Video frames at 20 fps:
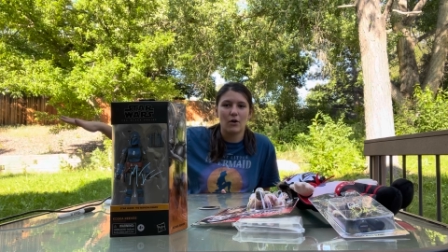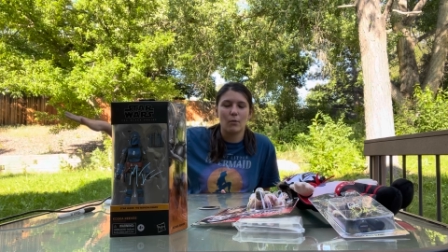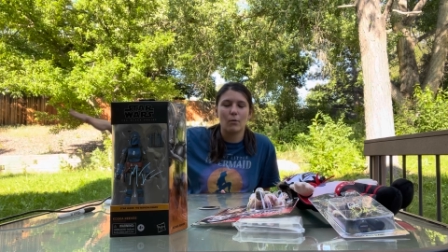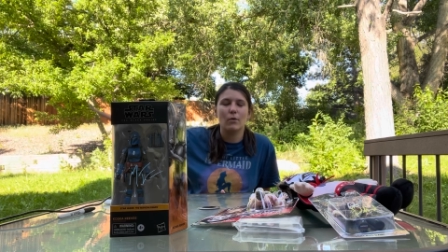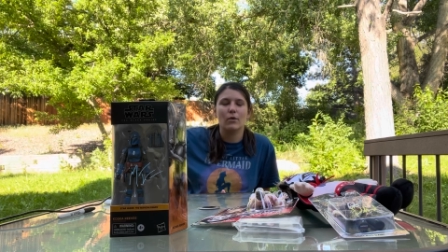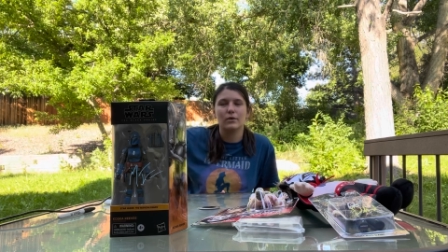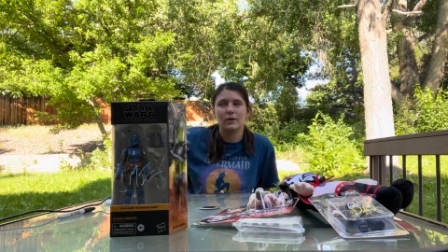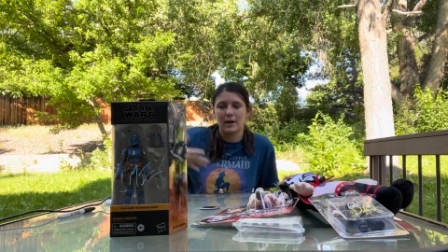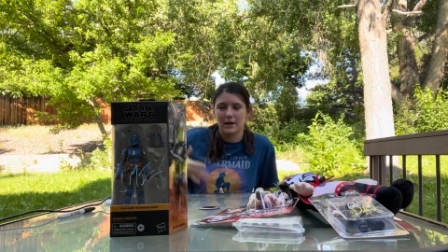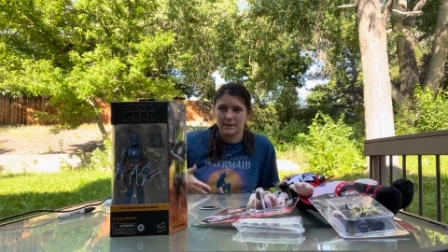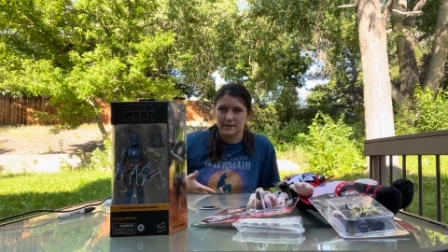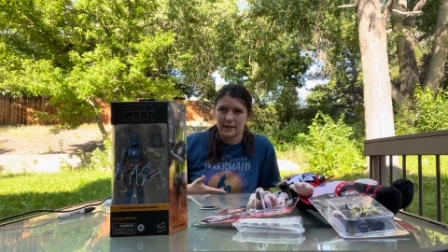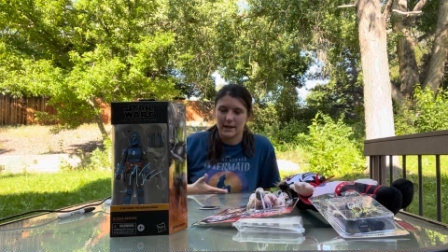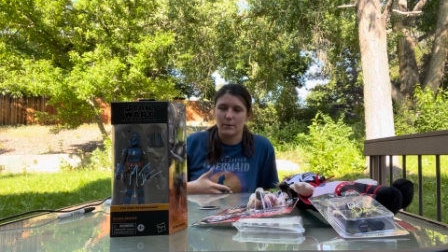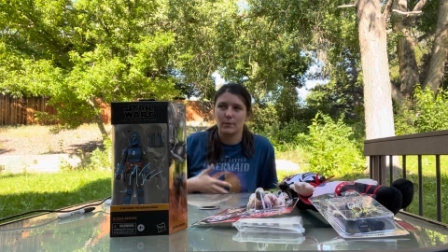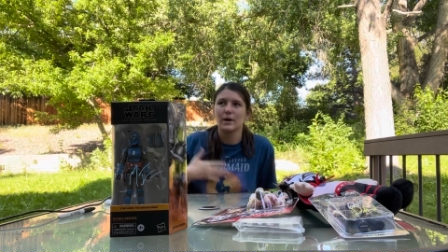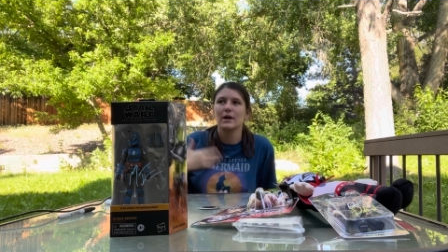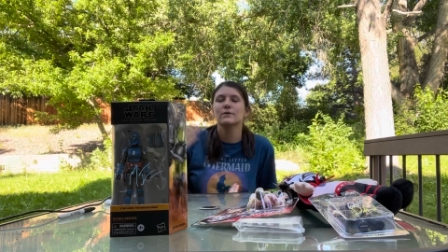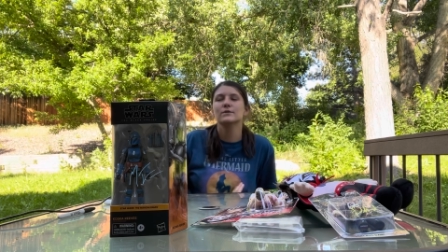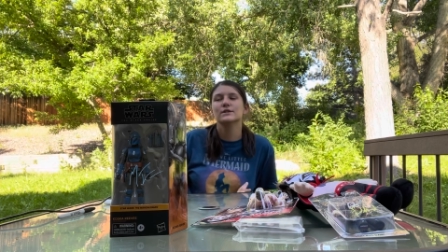Well, not as a
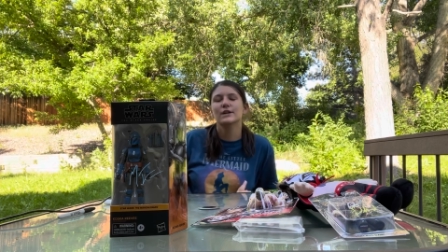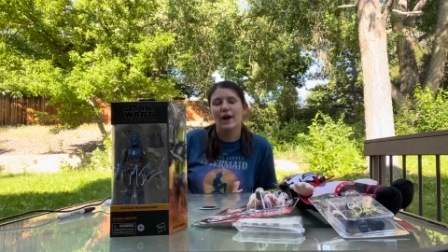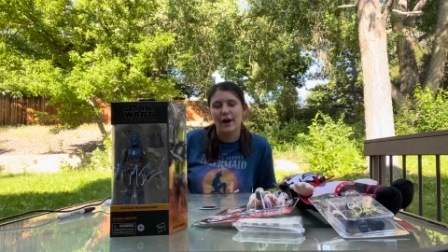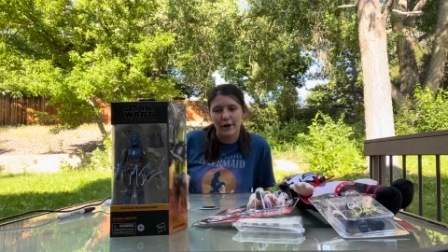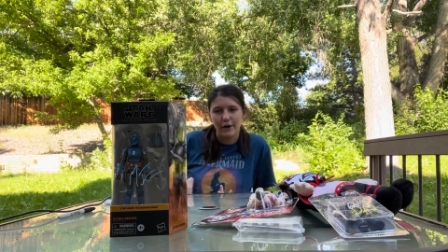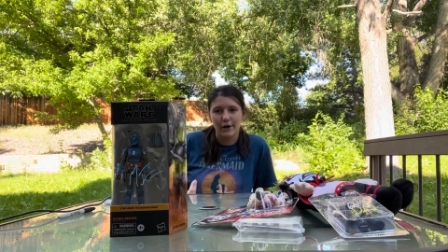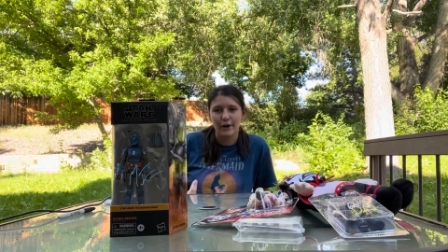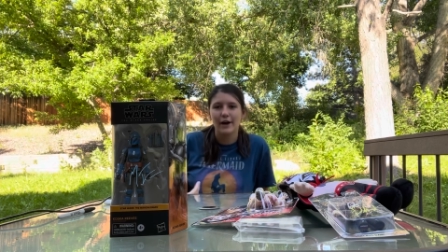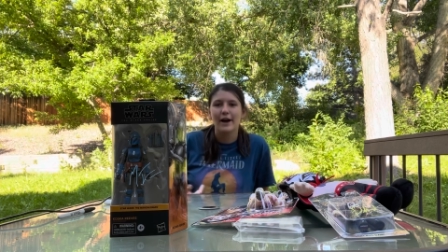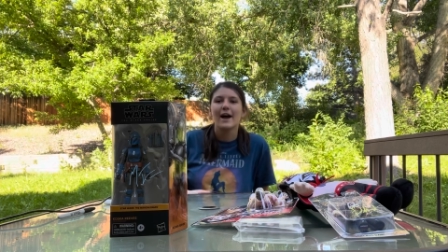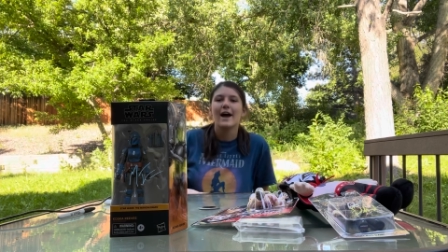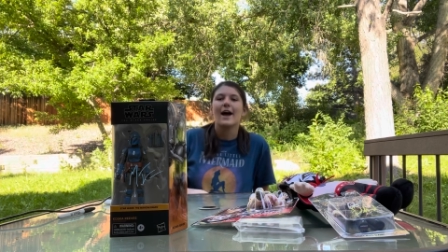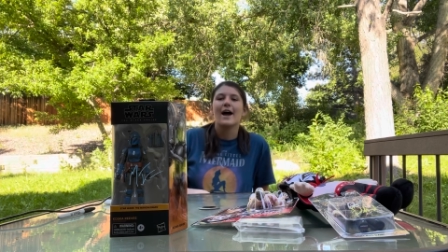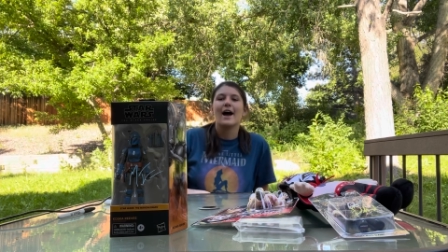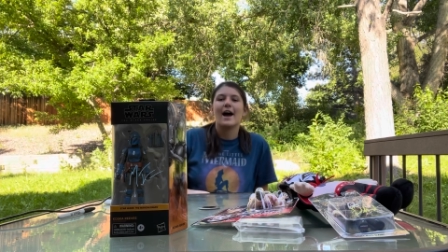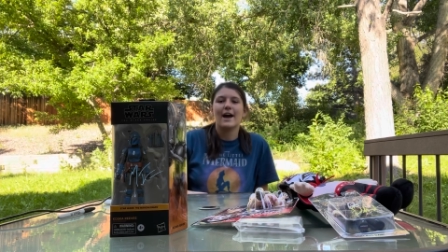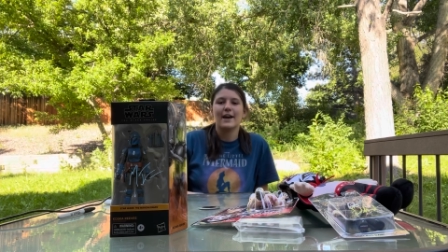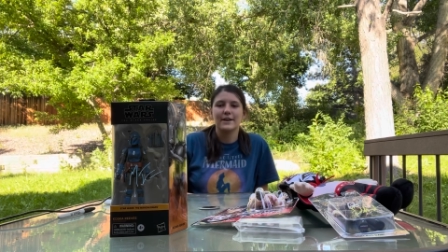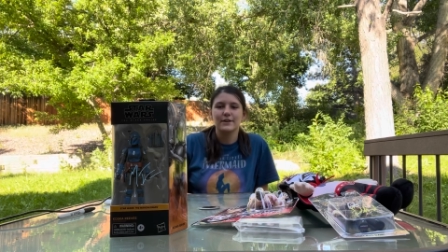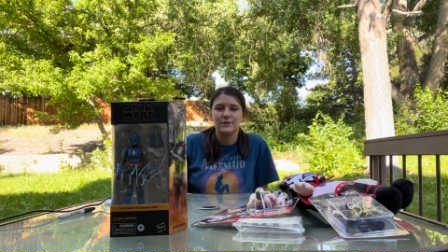kid. When I was younger,
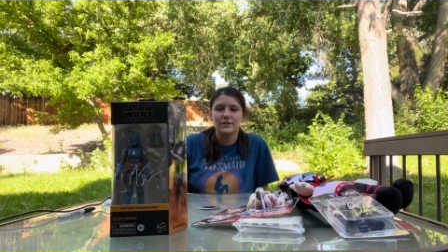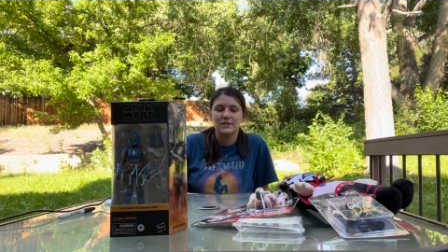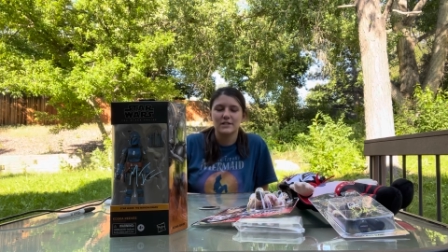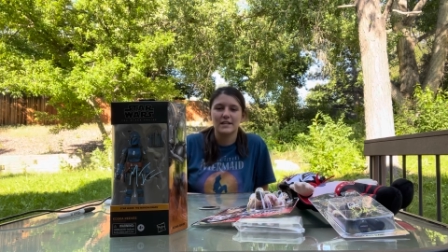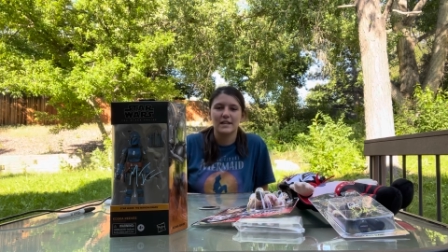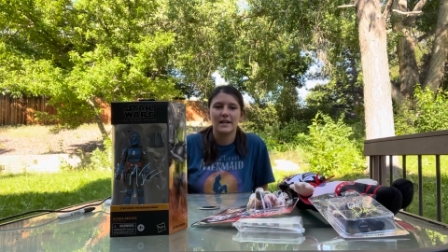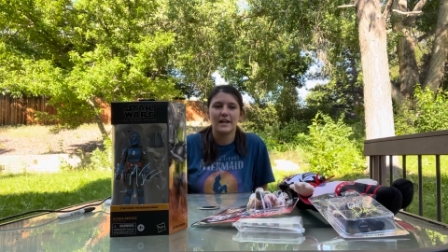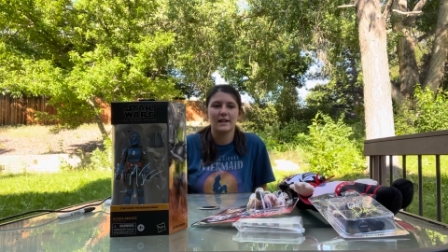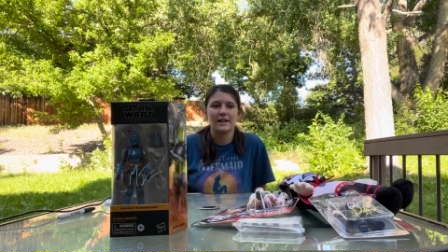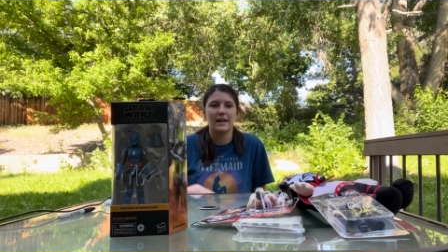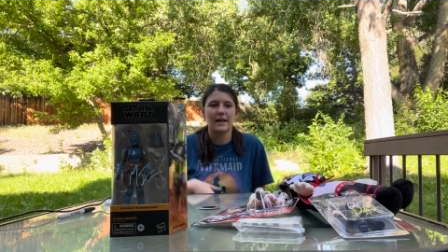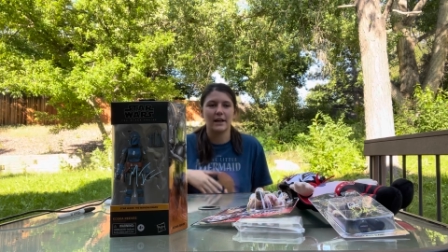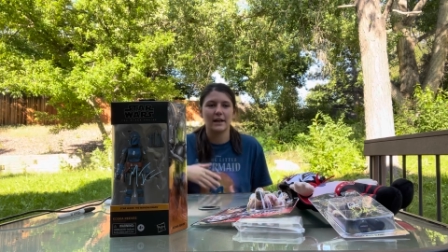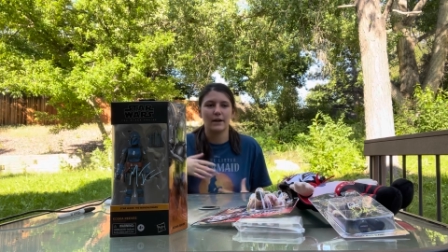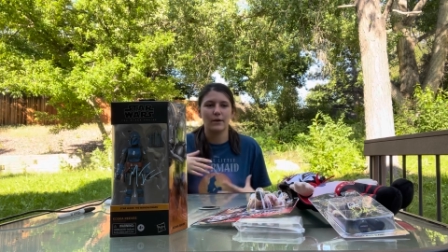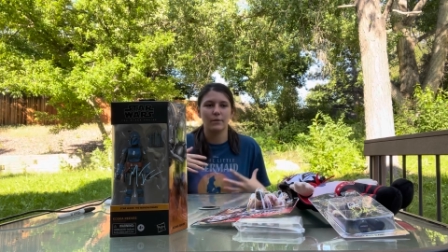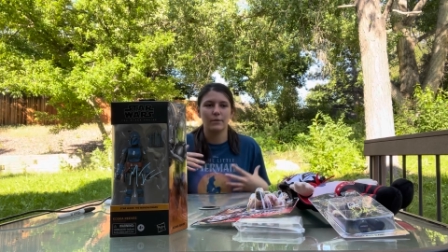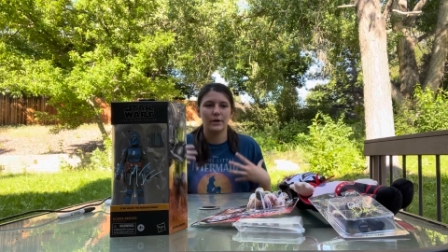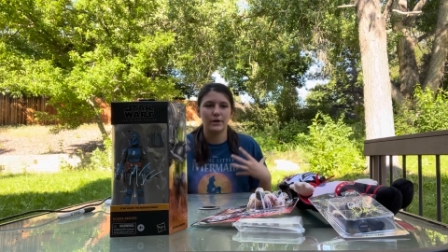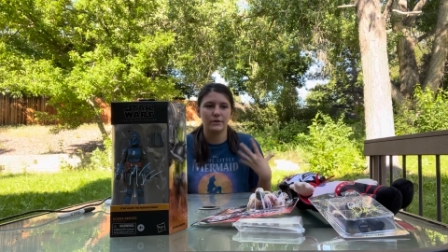I used to like
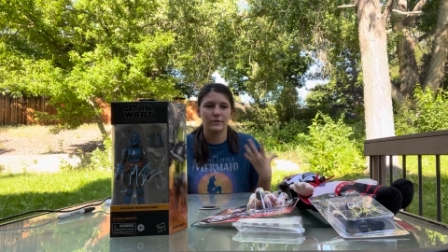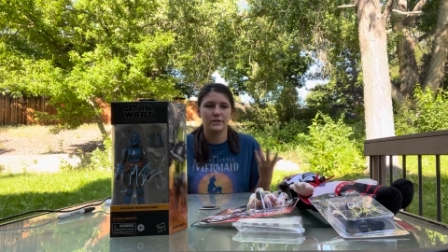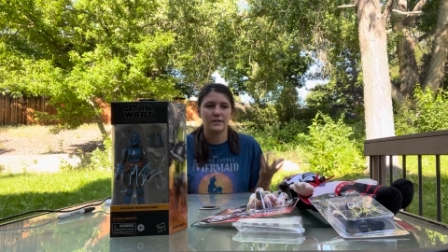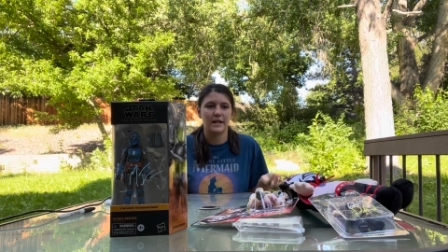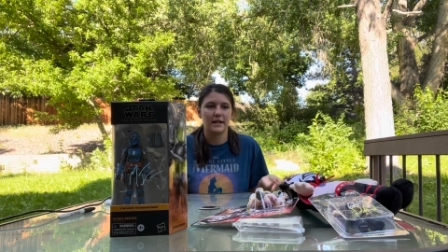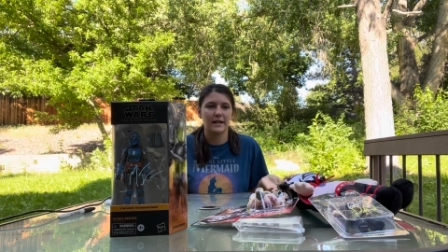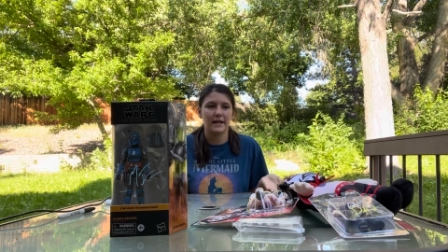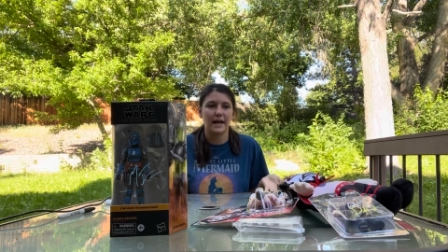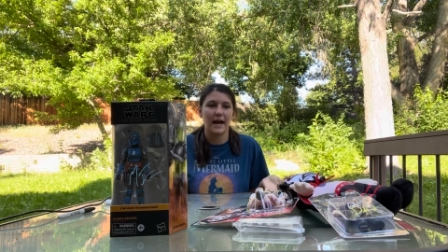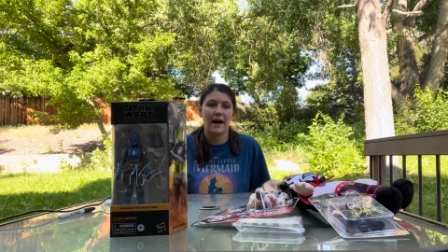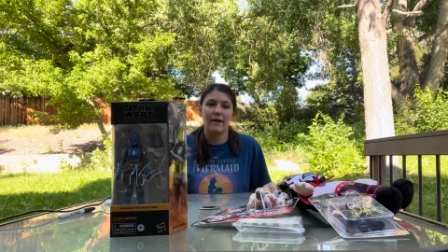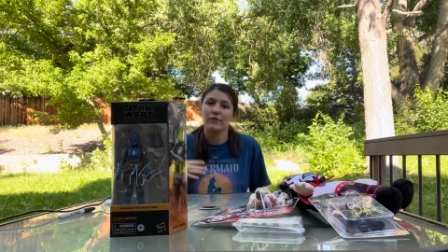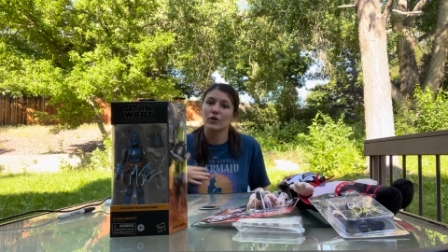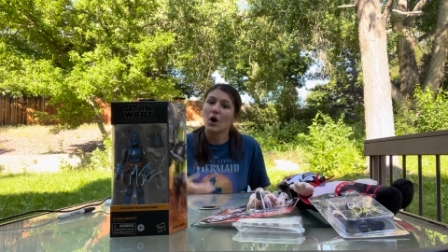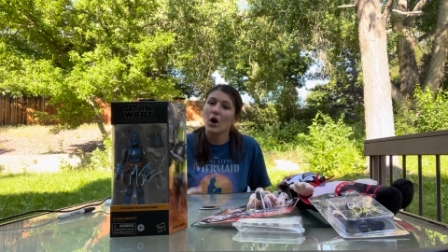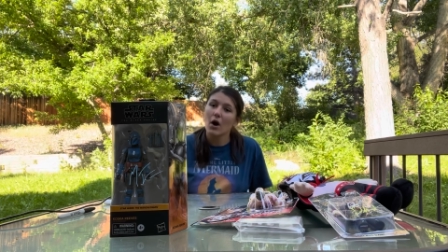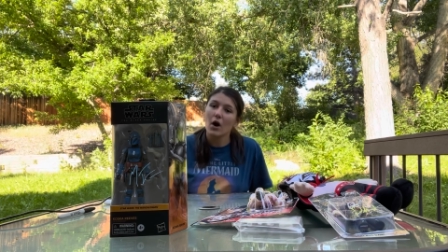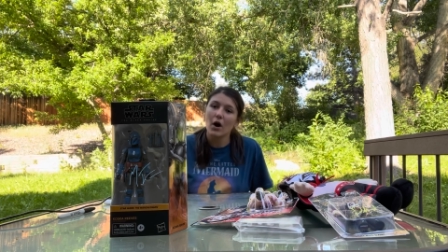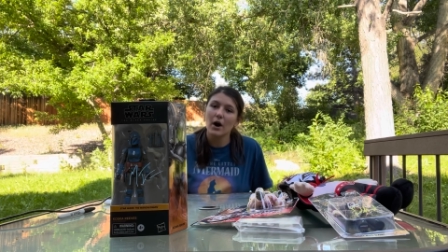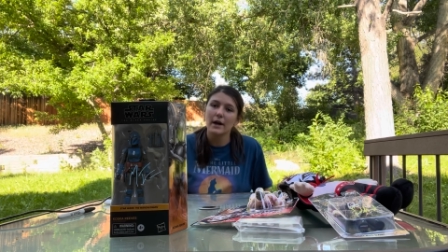we used to like have
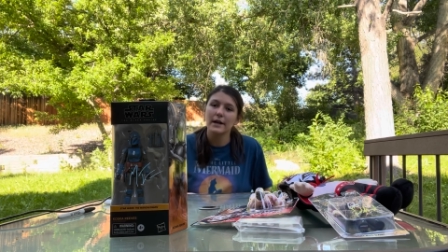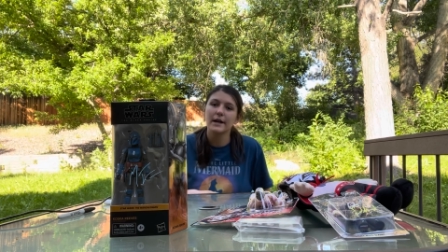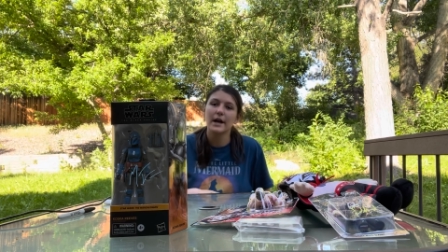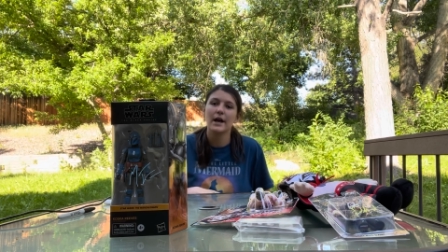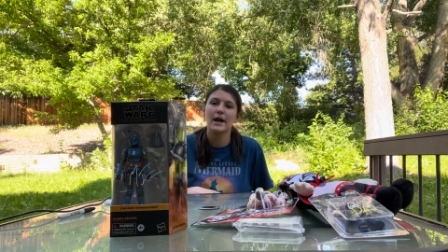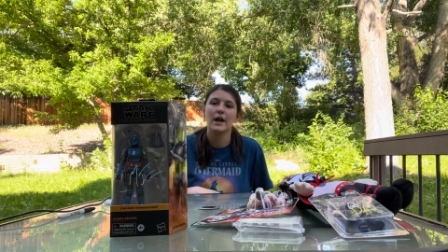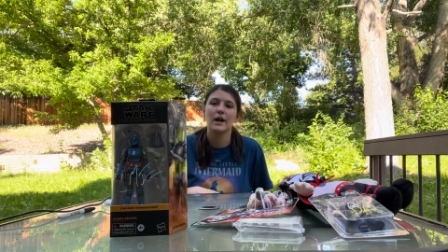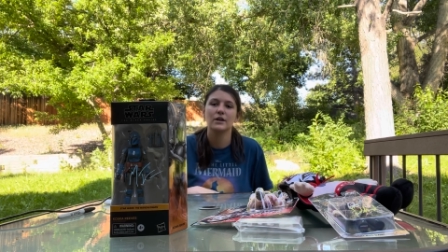it on.